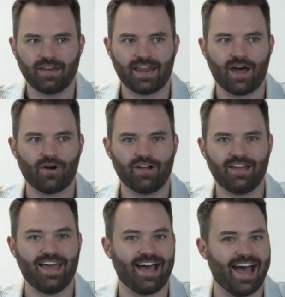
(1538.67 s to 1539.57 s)
Now,
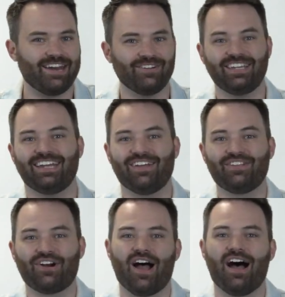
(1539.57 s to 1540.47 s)
I don't get on
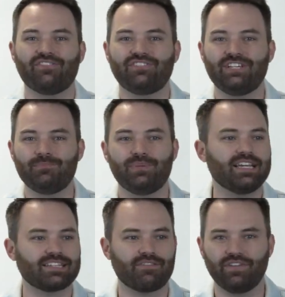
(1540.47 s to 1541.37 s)
there often
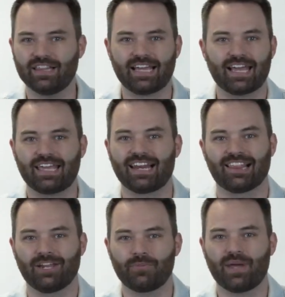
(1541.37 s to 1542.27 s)
because I feel like I get a
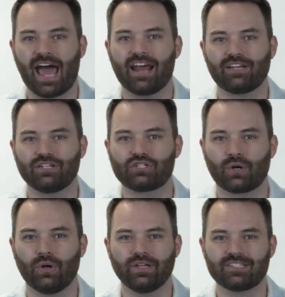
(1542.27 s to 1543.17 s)
little bit out of
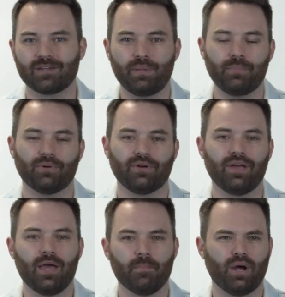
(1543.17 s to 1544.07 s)
control, and some people
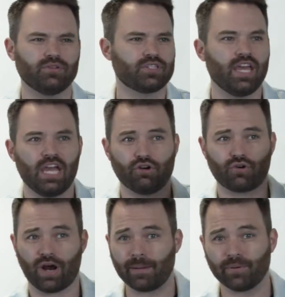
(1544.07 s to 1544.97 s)
post
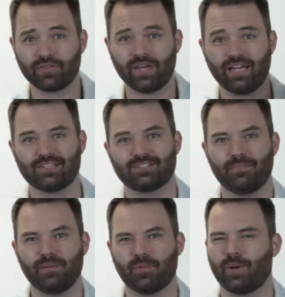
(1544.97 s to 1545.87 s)
incredible things and some
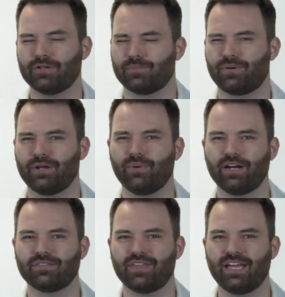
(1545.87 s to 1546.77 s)
people post some pretty
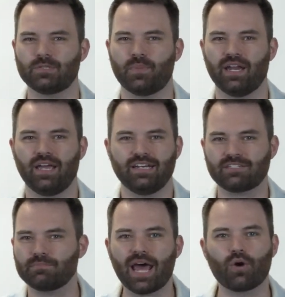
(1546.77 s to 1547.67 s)
weird things, but it
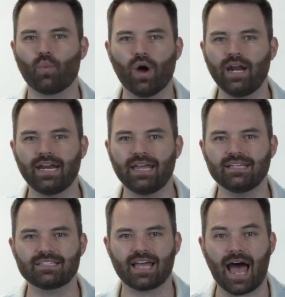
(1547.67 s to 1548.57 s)
doesn't matter what it
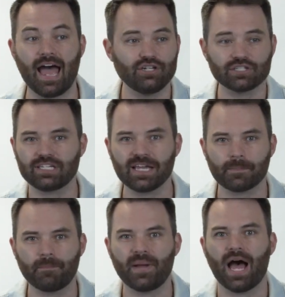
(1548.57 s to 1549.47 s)
is, I just
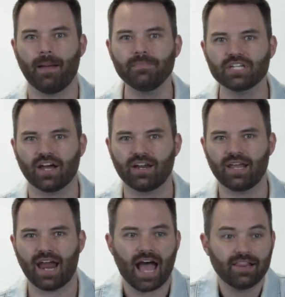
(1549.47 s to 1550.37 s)
get pumped on it.
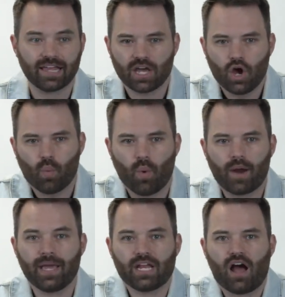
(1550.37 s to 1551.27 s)
I want
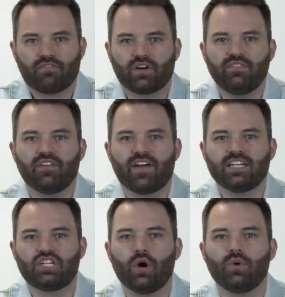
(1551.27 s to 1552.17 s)
to make an offer even if I
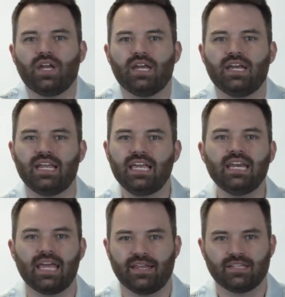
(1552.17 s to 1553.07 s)
don't
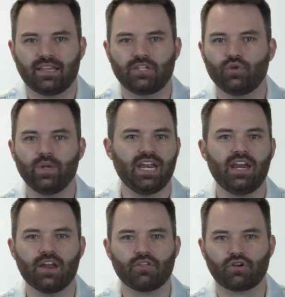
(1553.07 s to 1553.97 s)
need it. Like, do we
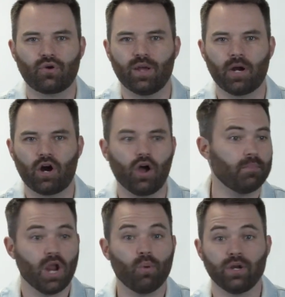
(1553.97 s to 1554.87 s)
need another crib in our
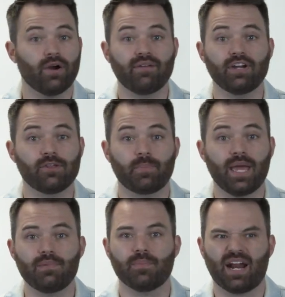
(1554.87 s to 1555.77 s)
home? No, we don't have another
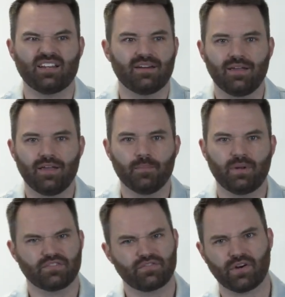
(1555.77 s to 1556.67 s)
baby, but
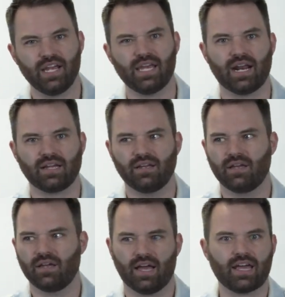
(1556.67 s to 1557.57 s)
it's free and
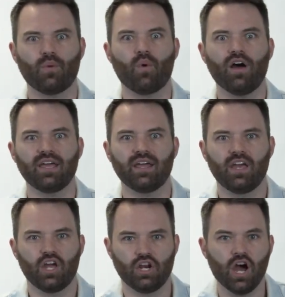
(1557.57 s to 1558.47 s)
I kind of want it.
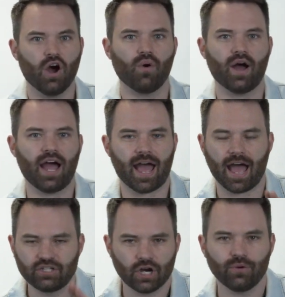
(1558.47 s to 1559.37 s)
No, I
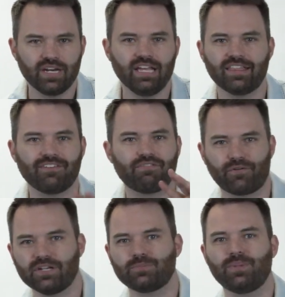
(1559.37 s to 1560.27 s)
don't need that
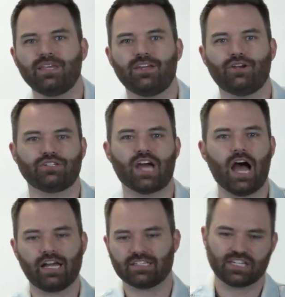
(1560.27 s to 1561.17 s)
Frisbee that your
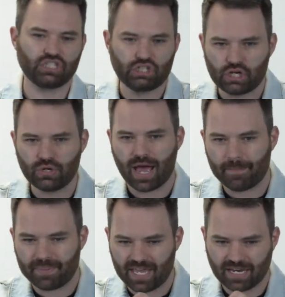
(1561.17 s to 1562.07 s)
dog is like chewed
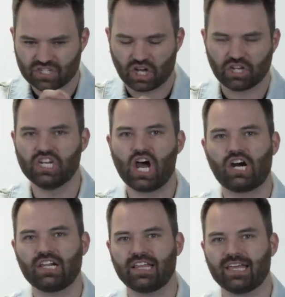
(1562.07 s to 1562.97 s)
up and it's all
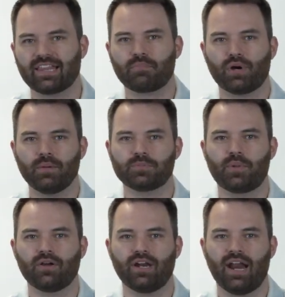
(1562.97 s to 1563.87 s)
gnarly and like pretty much broken in